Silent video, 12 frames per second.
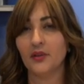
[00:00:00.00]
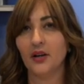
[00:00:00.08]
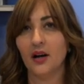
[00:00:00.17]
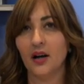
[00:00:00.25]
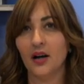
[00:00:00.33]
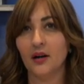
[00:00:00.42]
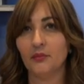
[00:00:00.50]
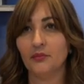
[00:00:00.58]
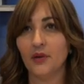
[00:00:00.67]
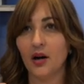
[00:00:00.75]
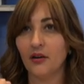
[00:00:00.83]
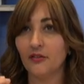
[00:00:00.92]

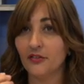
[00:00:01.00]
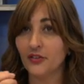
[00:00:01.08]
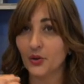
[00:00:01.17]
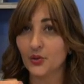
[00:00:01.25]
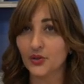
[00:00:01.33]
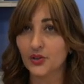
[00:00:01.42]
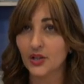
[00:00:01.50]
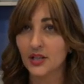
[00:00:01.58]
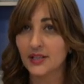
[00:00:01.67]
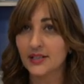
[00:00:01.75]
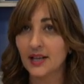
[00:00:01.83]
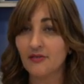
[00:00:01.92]
of those
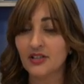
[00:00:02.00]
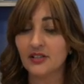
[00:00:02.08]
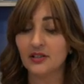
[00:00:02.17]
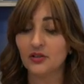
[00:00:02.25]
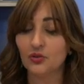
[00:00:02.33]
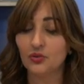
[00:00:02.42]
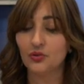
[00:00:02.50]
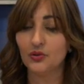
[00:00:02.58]
72